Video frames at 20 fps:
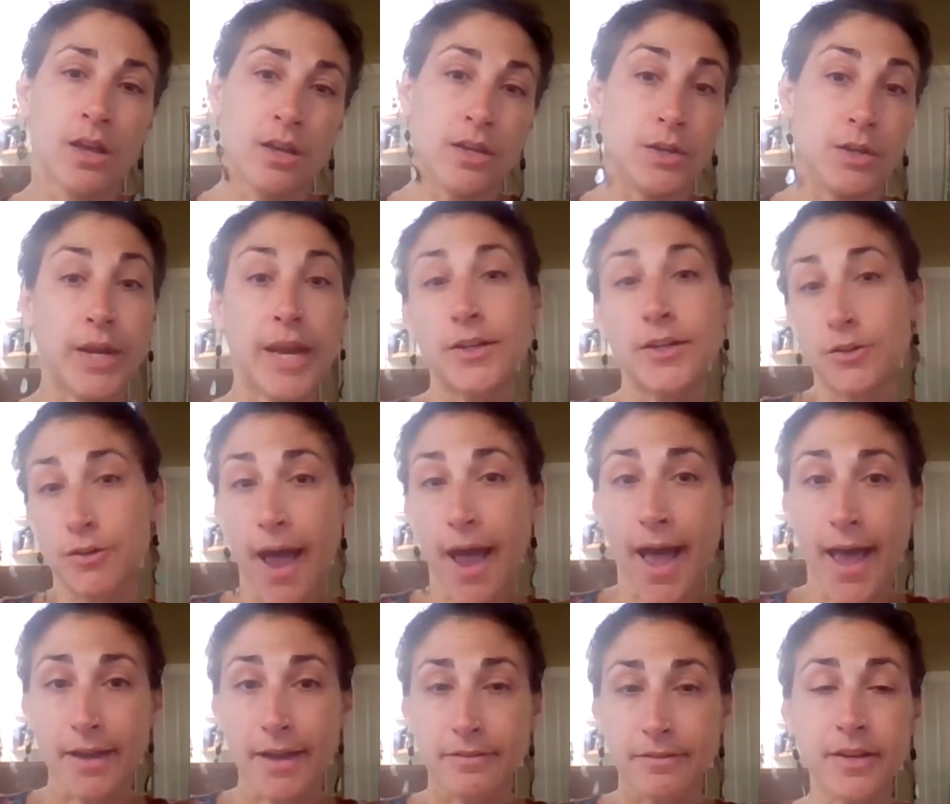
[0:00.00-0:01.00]
You can't
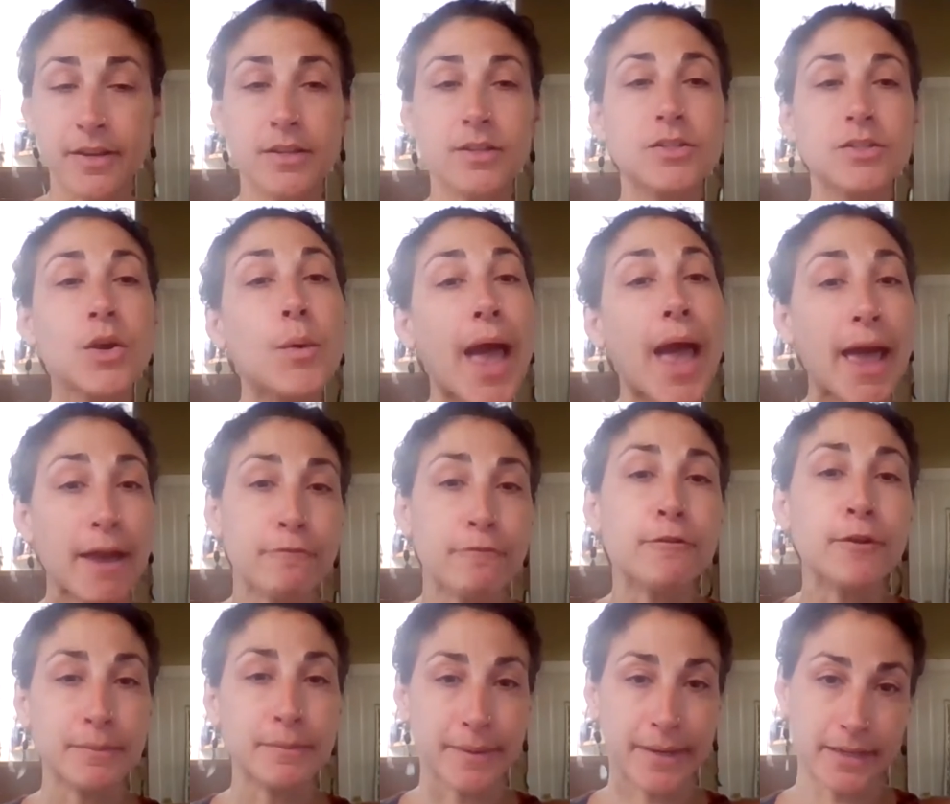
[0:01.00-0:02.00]
drive. So
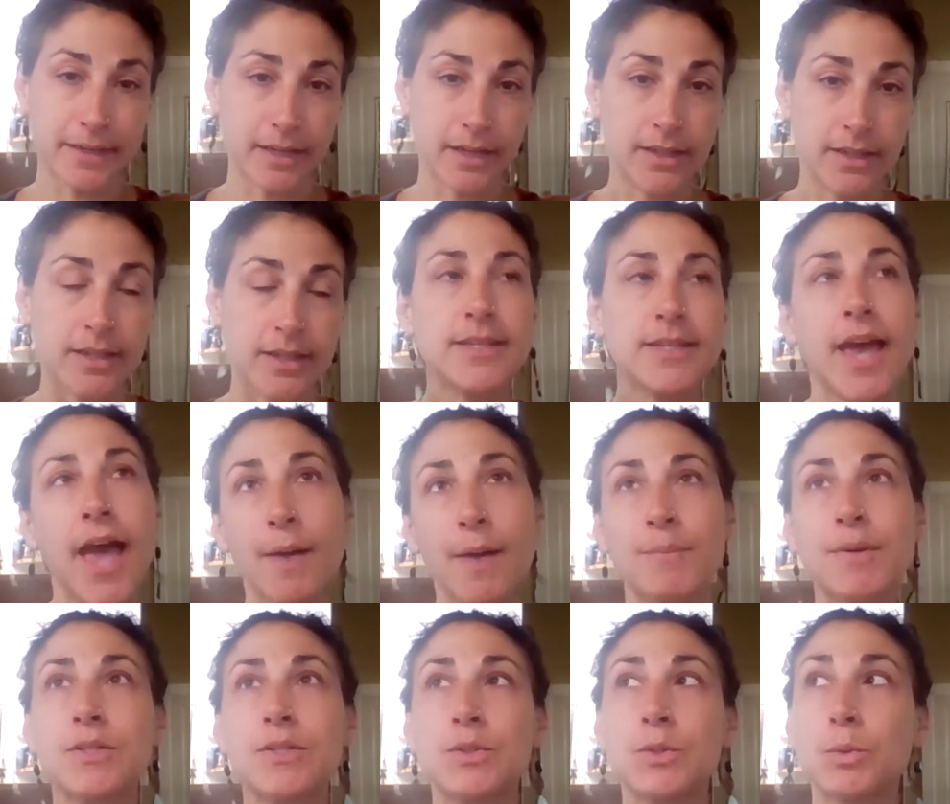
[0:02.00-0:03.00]
everybody can
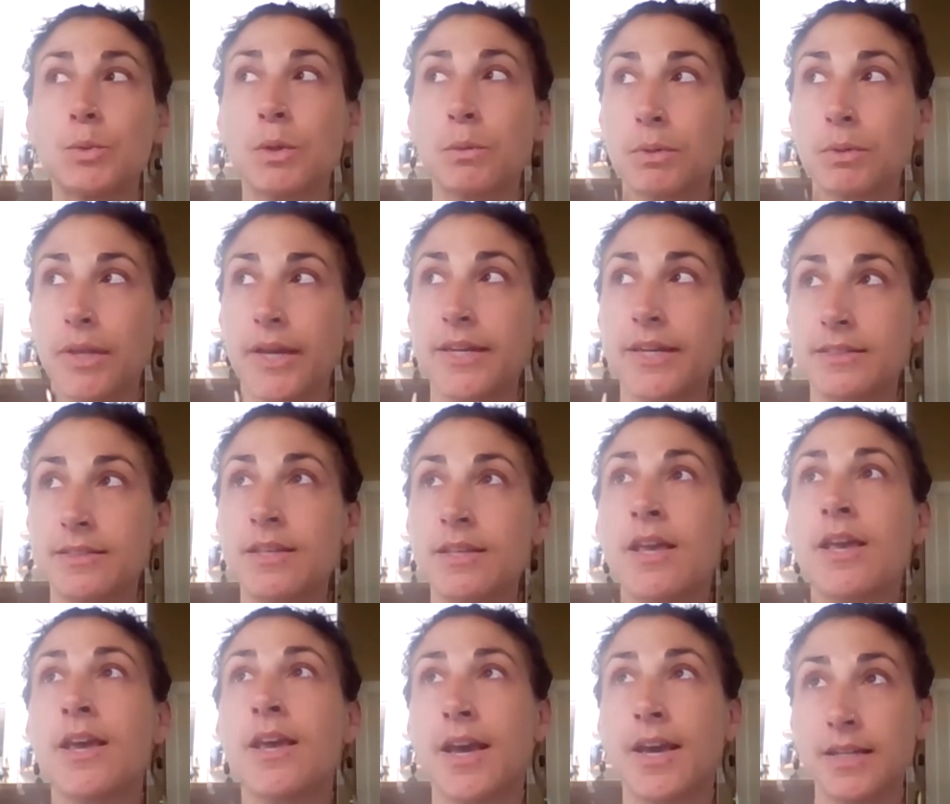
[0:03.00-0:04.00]
tap into a place
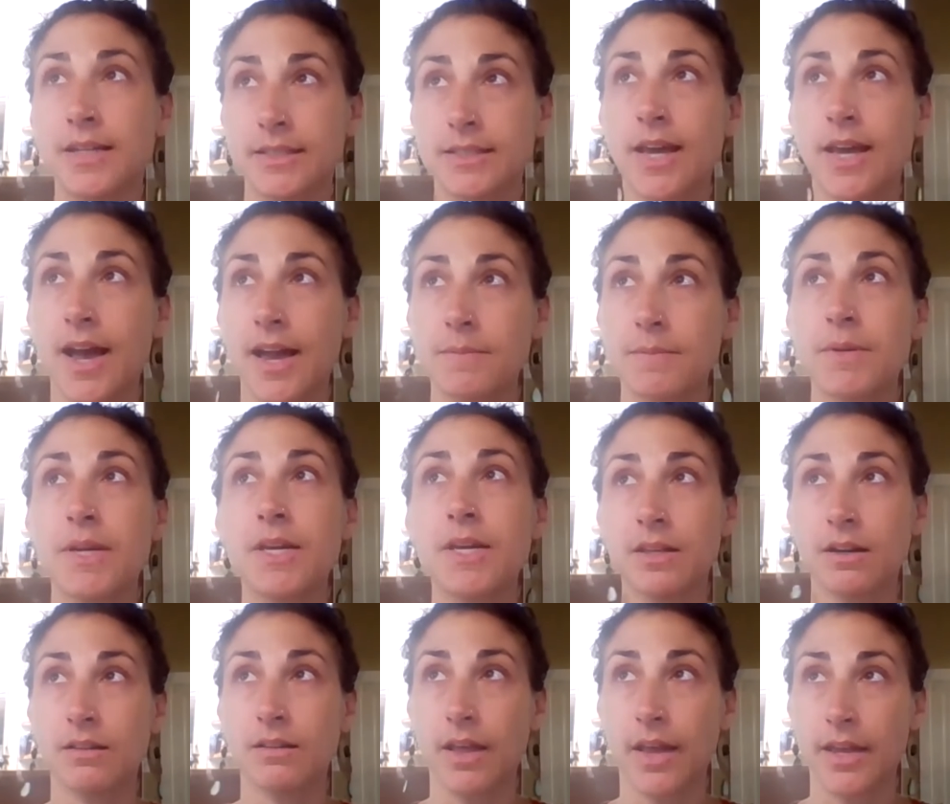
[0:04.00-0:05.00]
and a time in
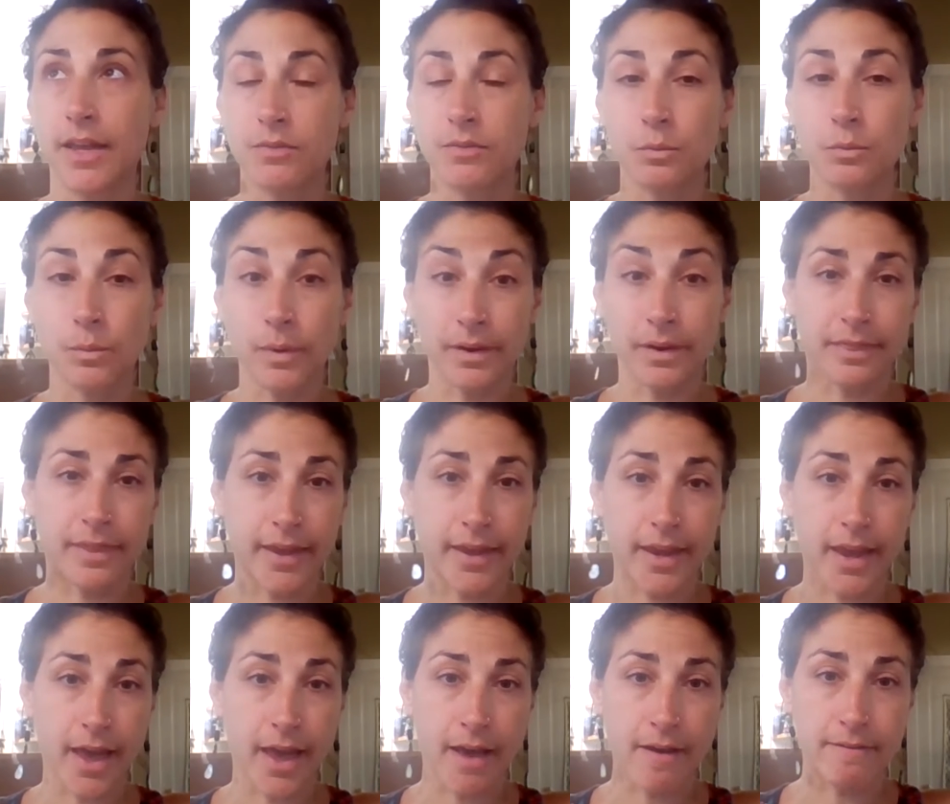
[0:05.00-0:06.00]
their life where
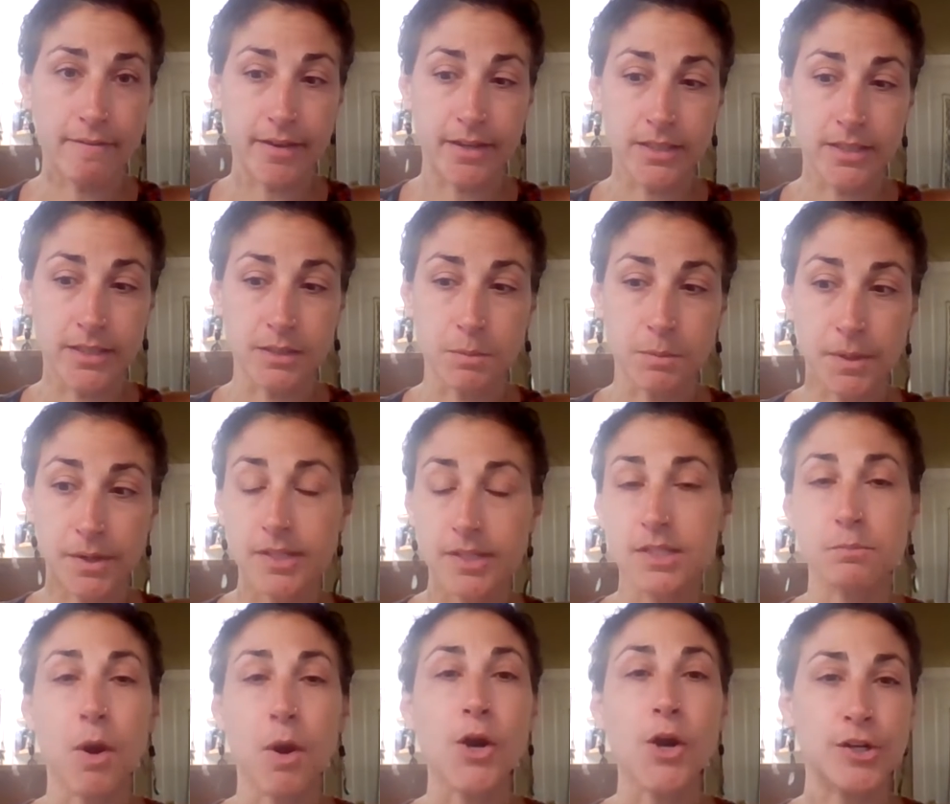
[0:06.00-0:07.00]
they have
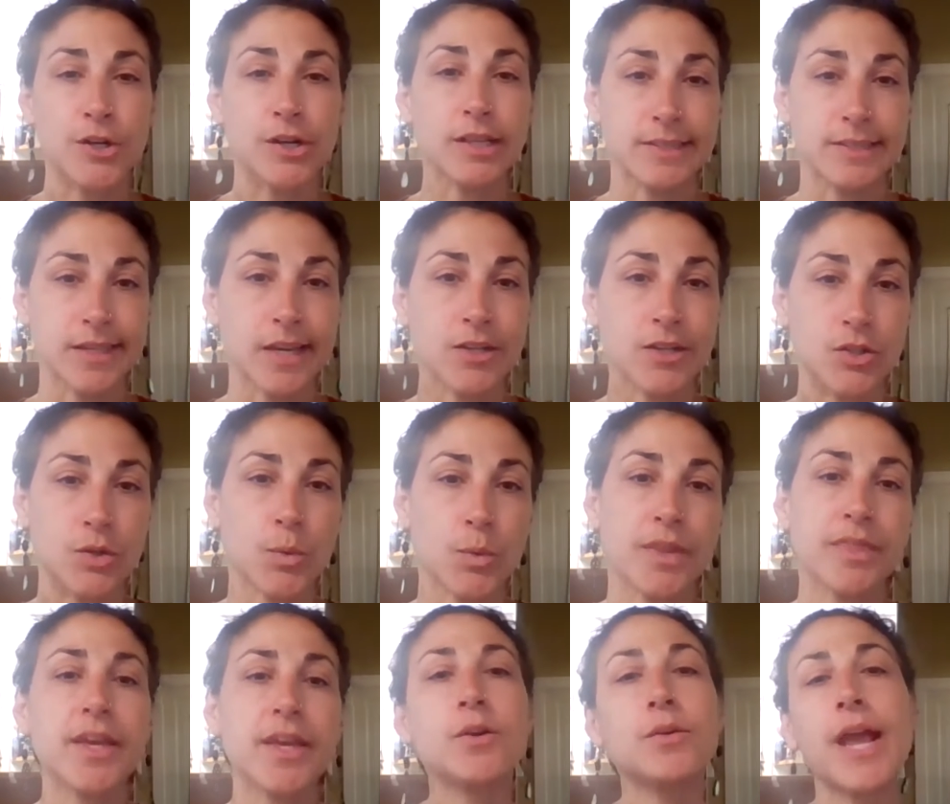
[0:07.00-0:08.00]
experienced marginalization,
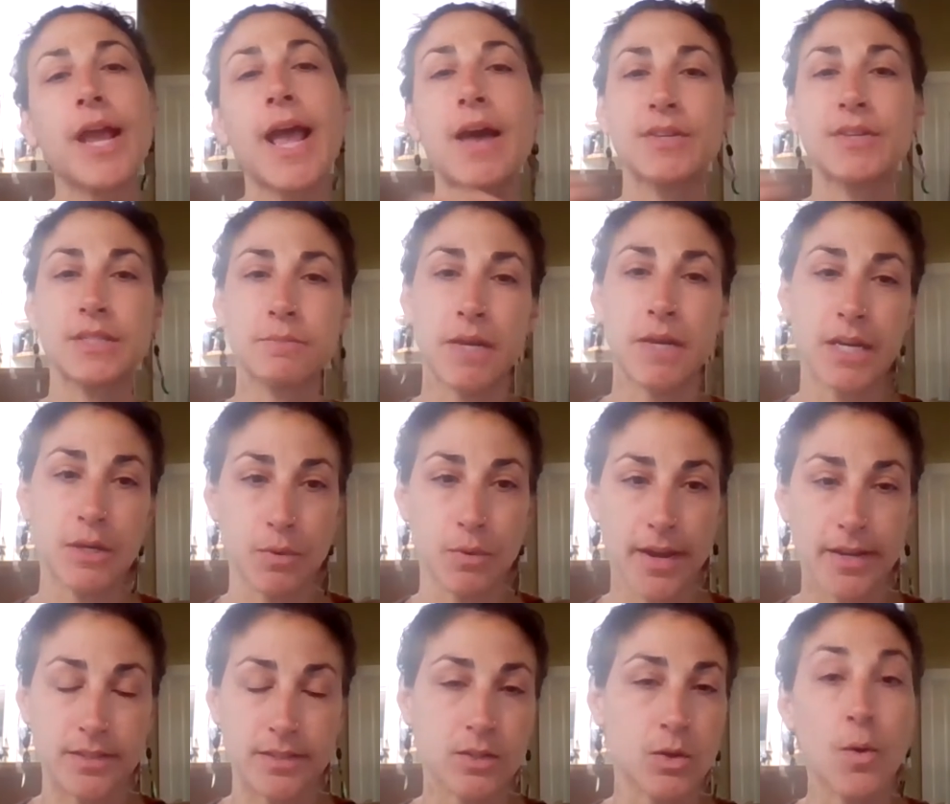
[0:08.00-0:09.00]
where they don't have as many
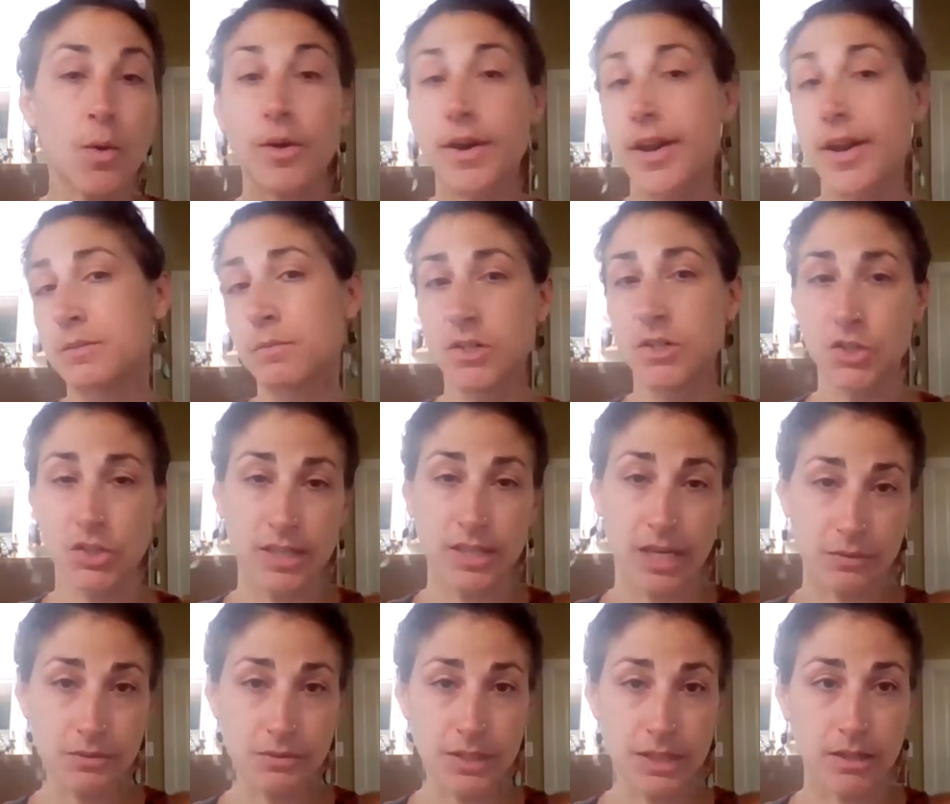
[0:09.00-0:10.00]
rights or as much
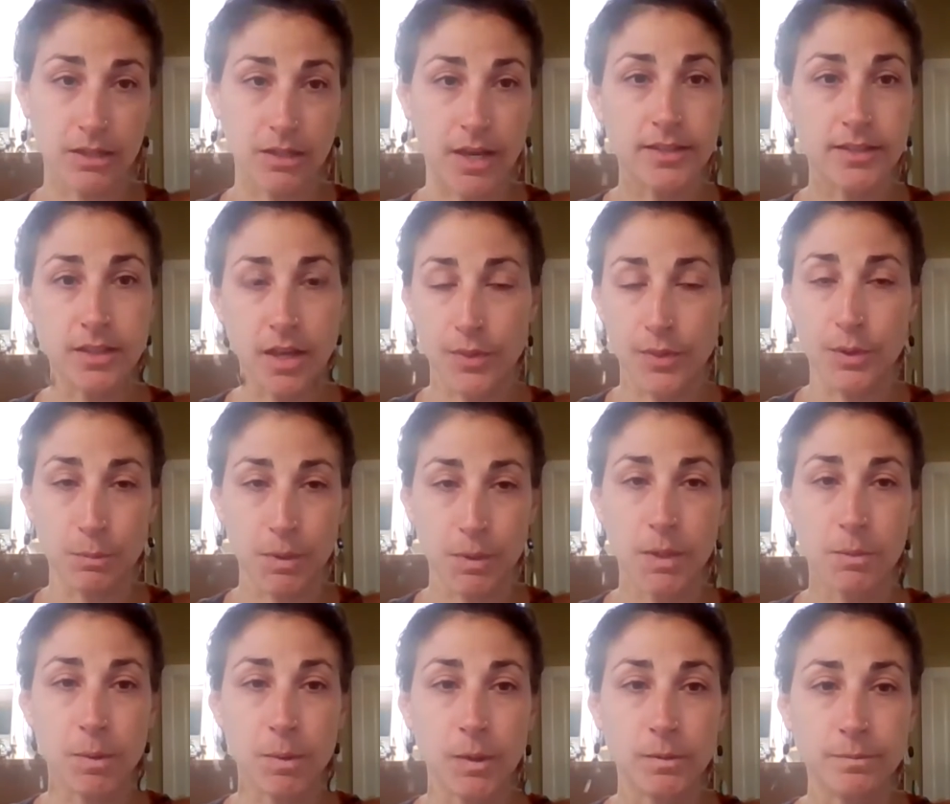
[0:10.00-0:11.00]
safety as other
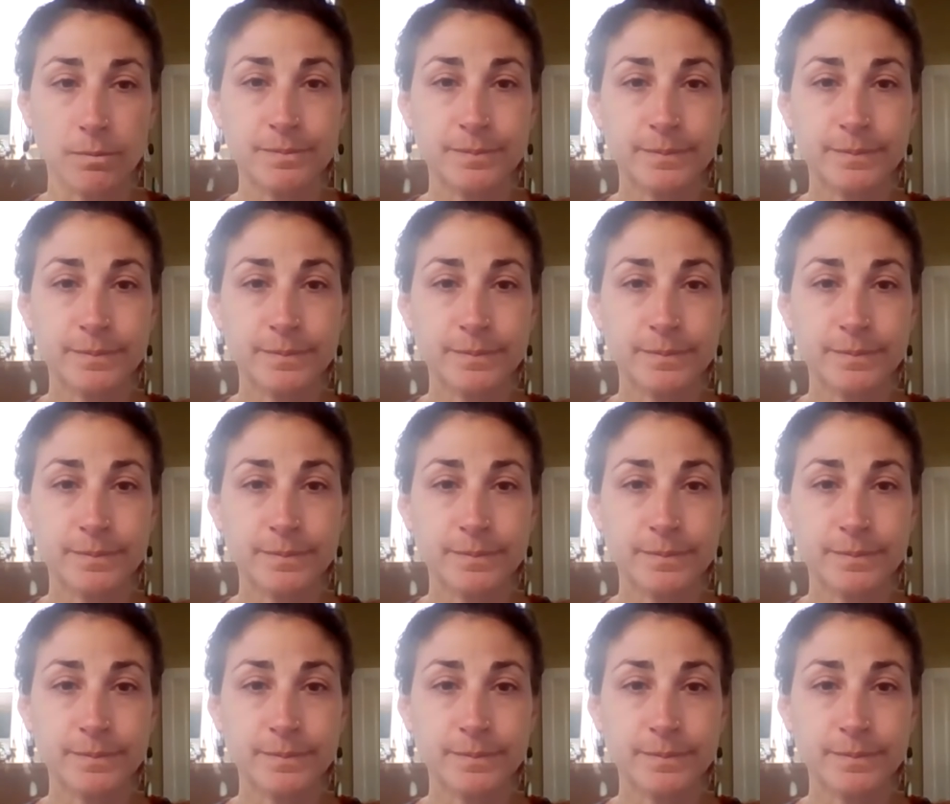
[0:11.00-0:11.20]
people.